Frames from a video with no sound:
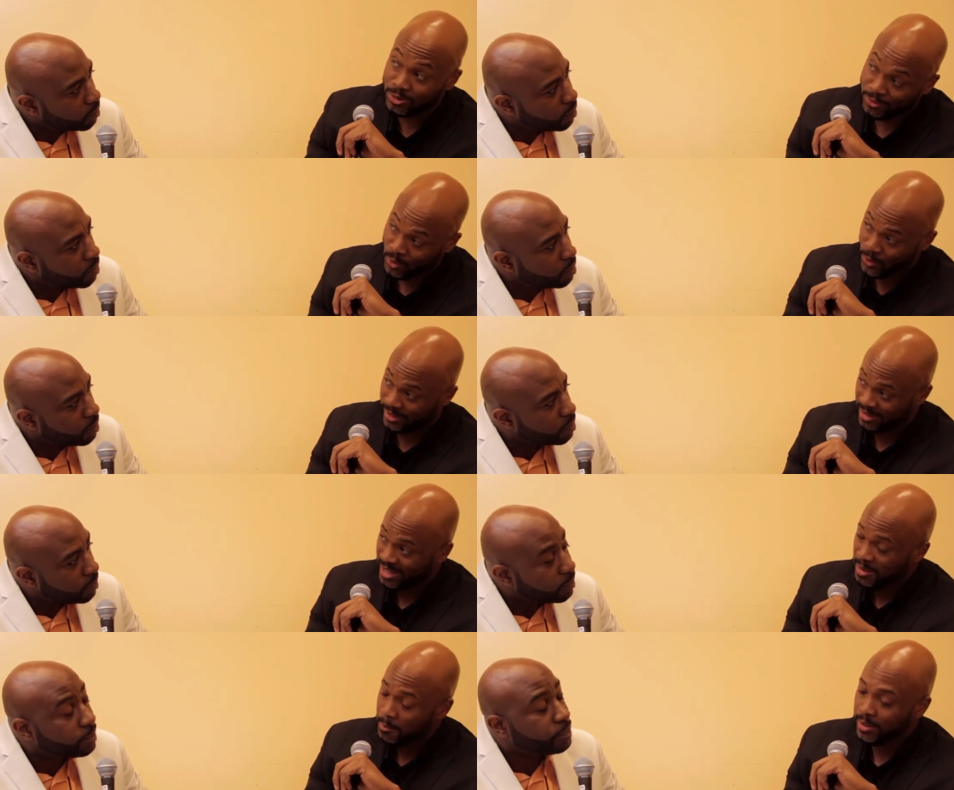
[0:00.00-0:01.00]
Speaker 1: for it.
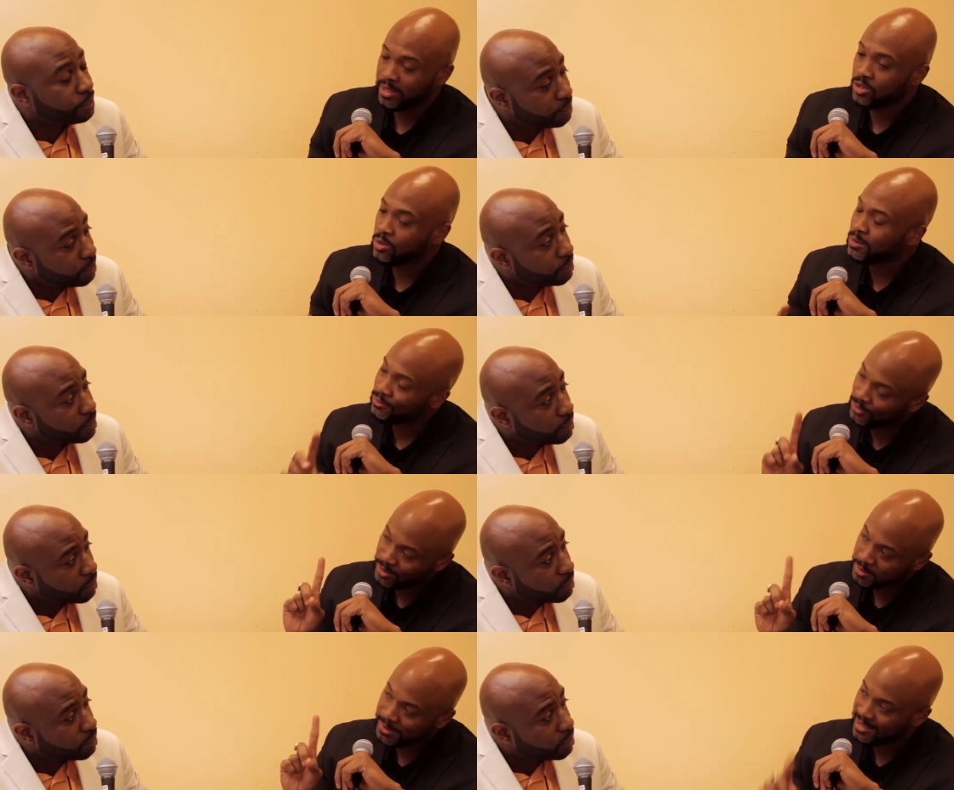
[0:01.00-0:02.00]
But do it
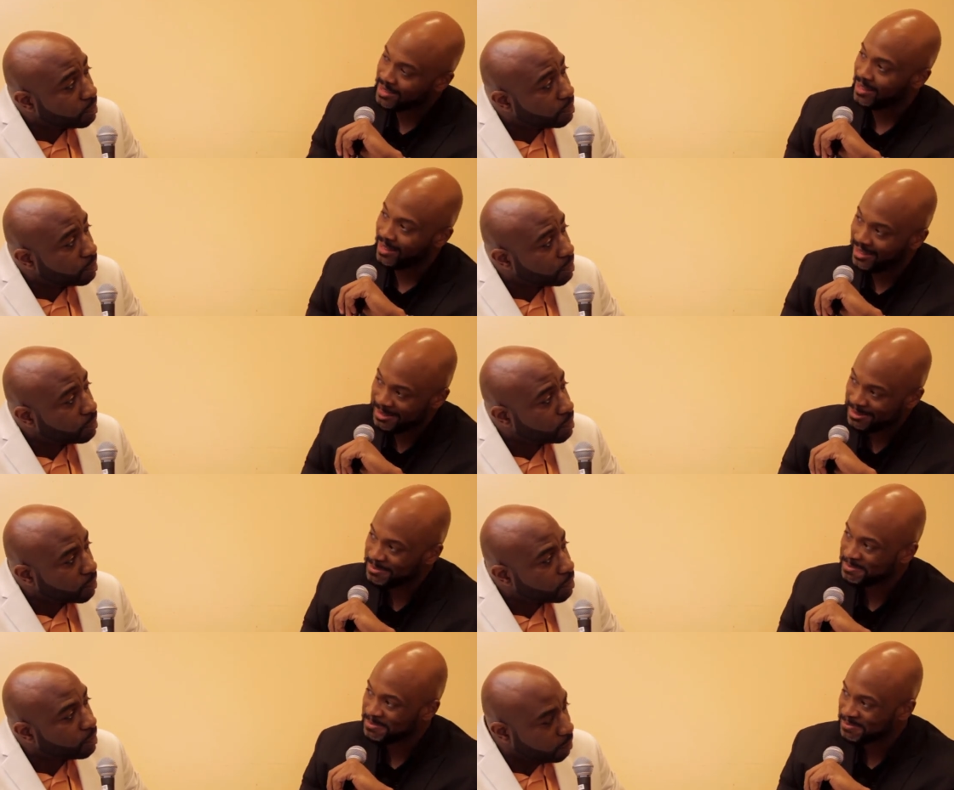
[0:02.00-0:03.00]
first because of the love.
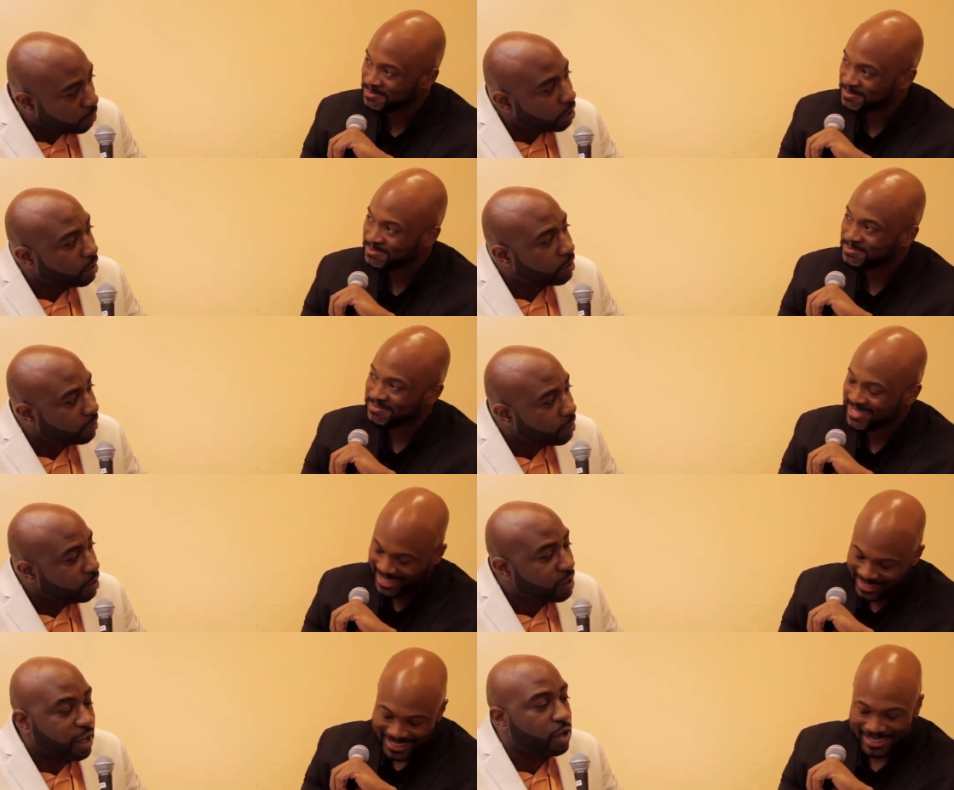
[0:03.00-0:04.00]
The
Speaker 2: love.
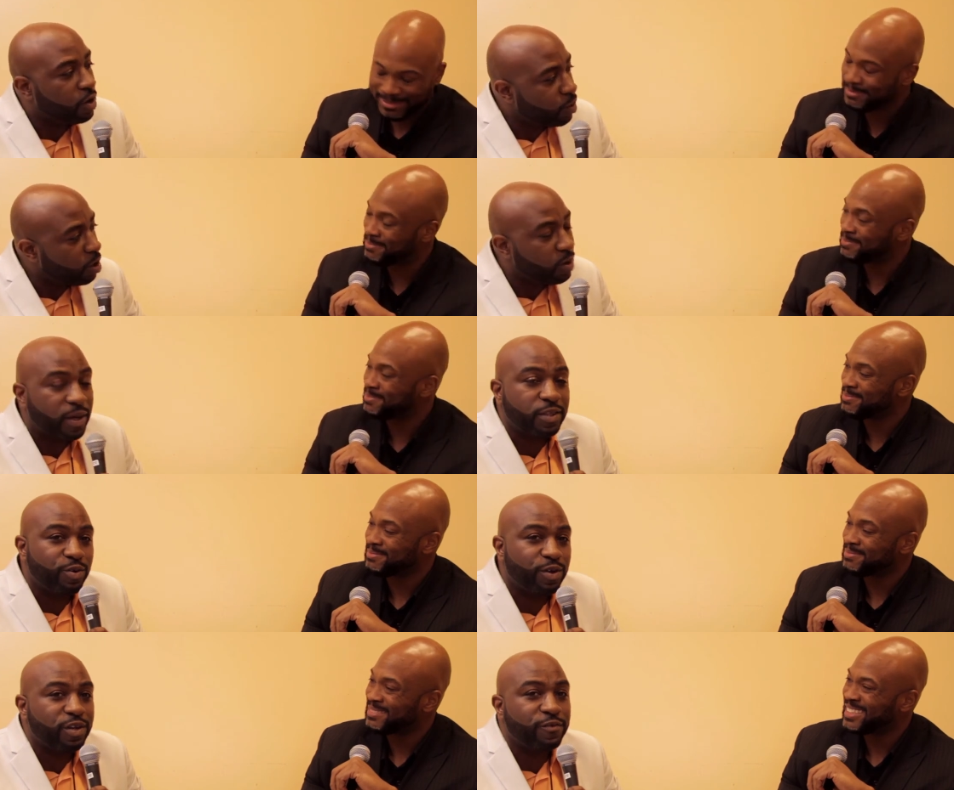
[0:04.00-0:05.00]
The you can't go wrong by
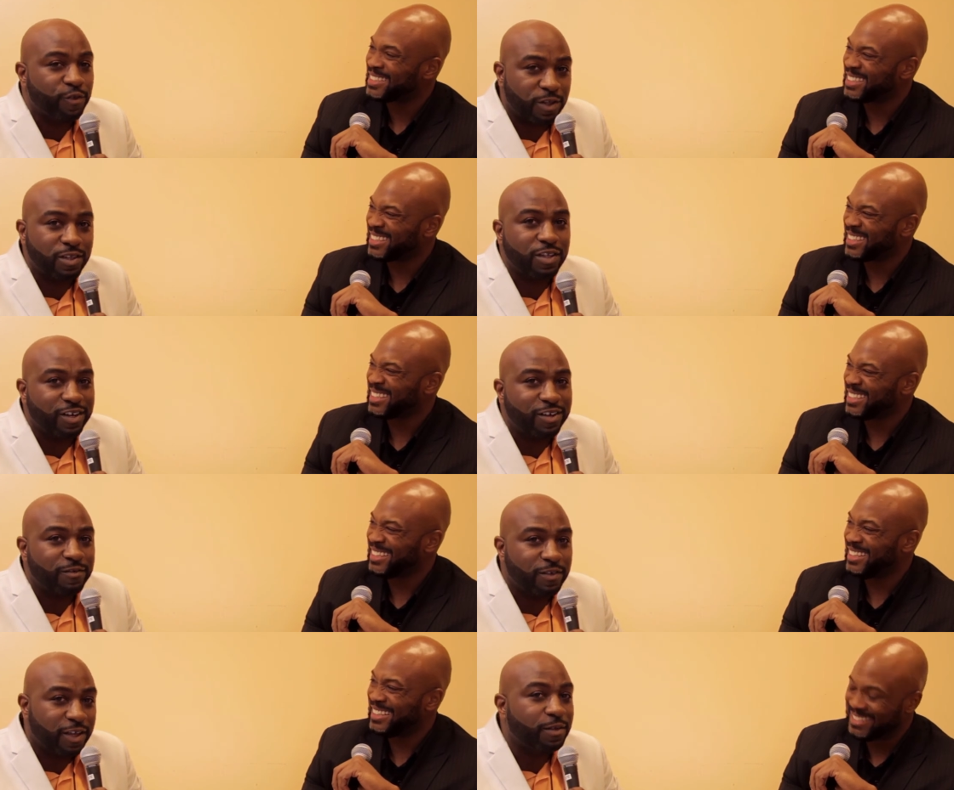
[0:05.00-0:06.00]
doing it for the
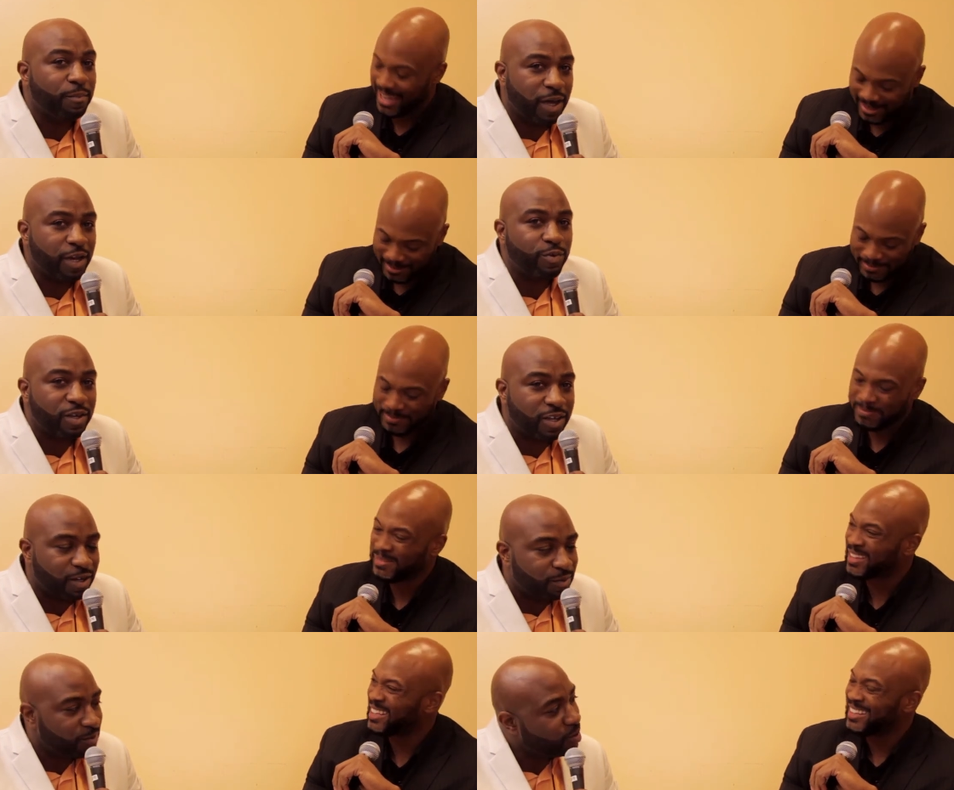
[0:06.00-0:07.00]
love, and exactly. the money will
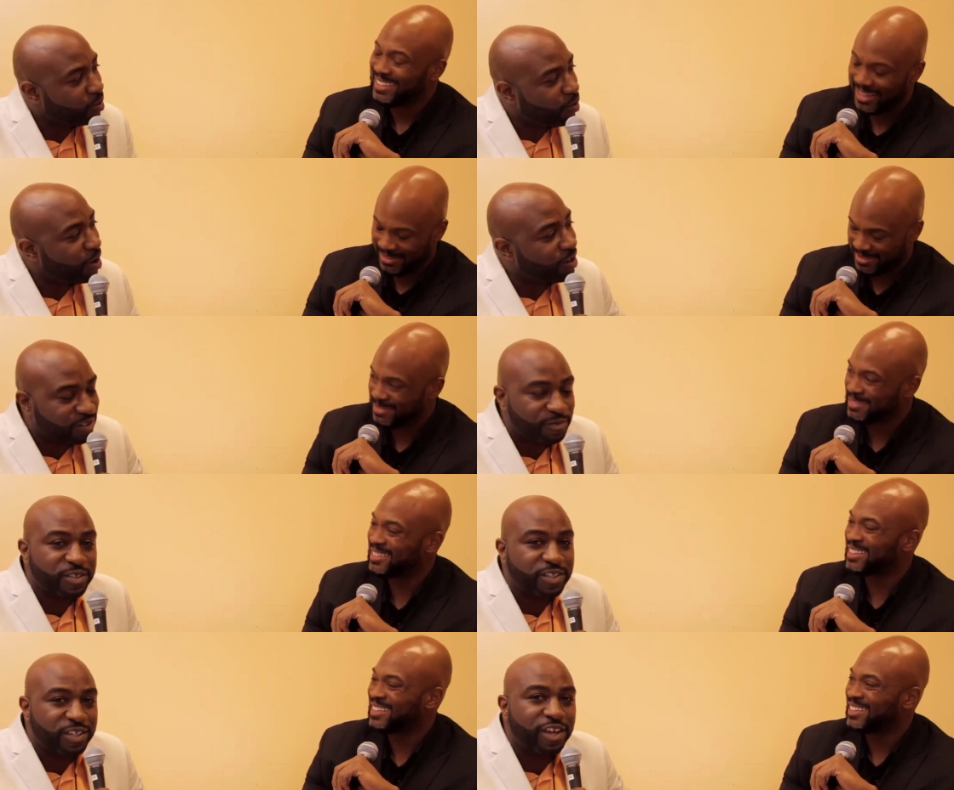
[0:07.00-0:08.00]
come. Yes. Words of
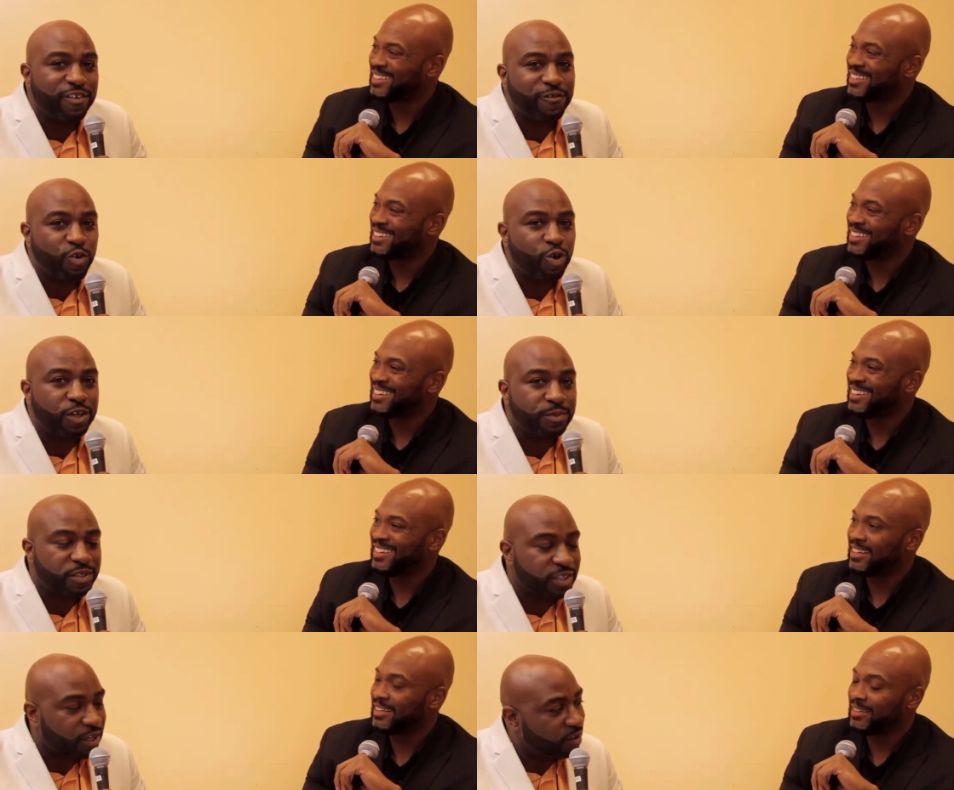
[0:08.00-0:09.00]
Mr. Ken Ford himself.